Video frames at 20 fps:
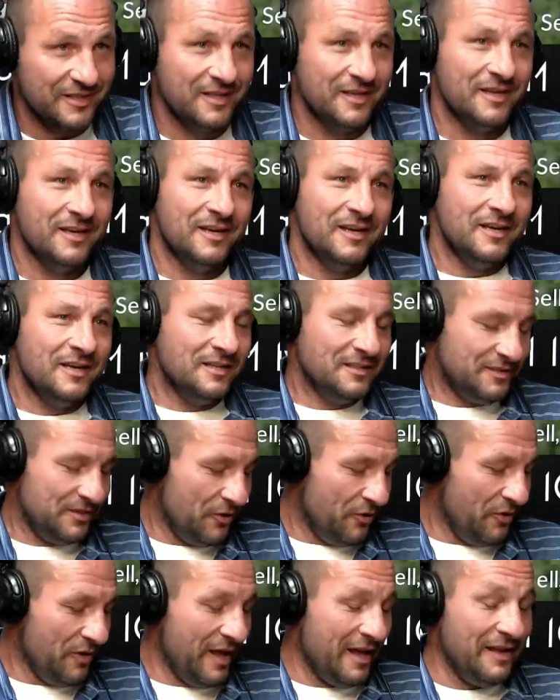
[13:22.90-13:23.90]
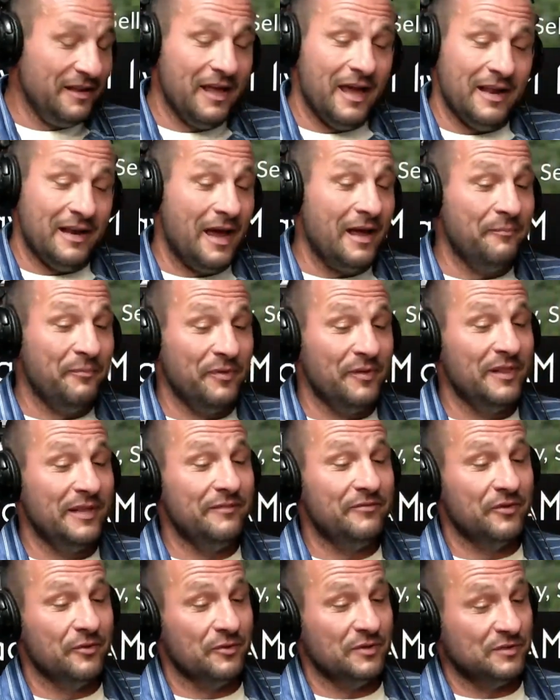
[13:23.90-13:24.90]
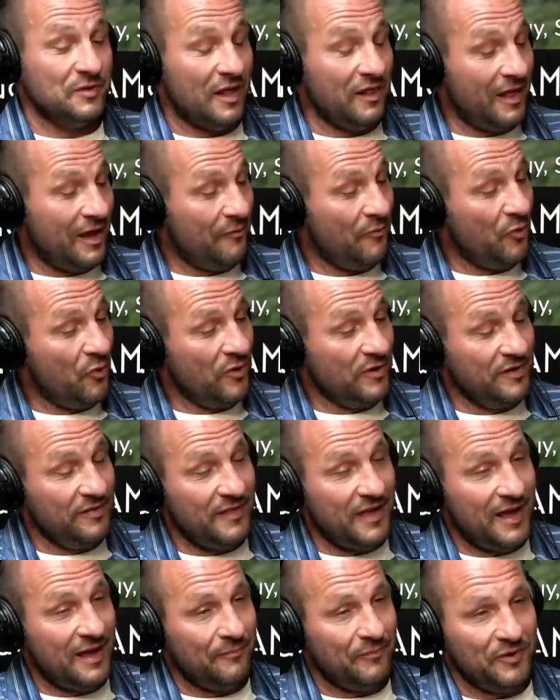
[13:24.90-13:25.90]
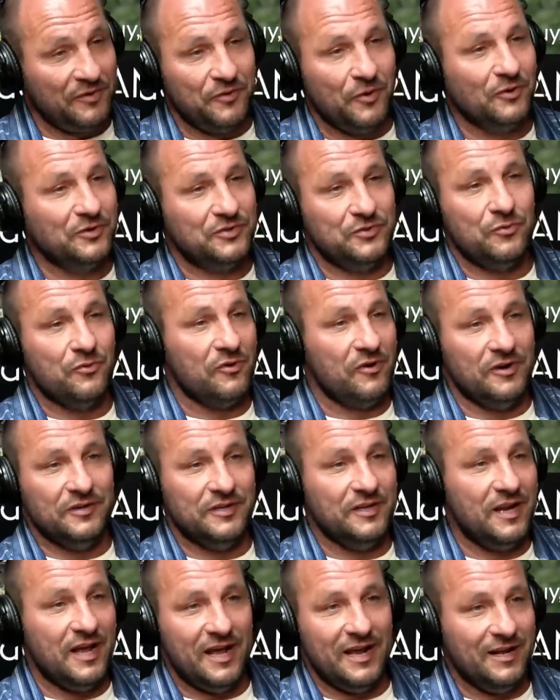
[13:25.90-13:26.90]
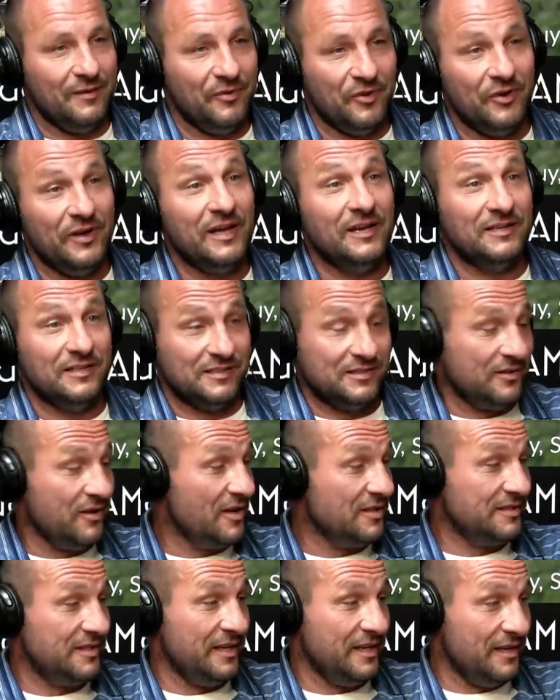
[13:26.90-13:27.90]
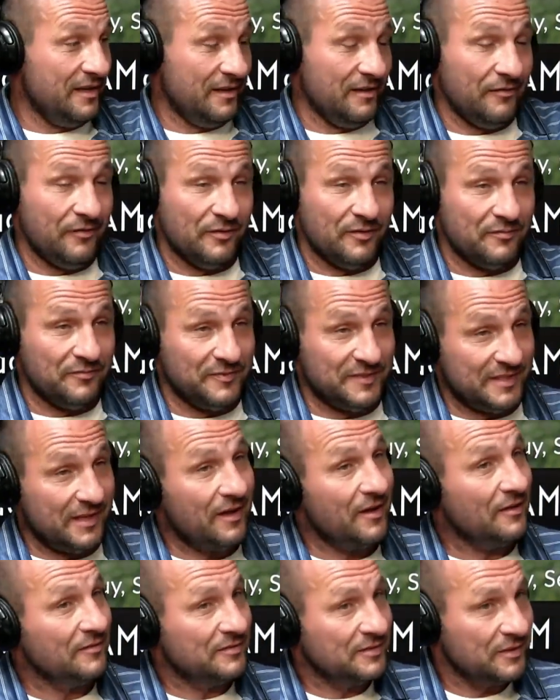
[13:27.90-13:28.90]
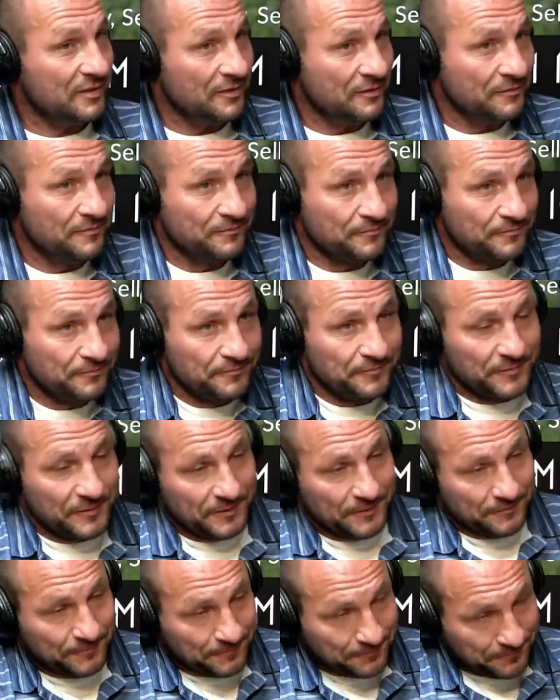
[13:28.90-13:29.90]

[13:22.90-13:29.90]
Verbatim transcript: Yeah, exactly. So, and and I believe there was a lot more than that, but those two are undeniable and disgusting yep. in and of themselves. Exactly. Yeah,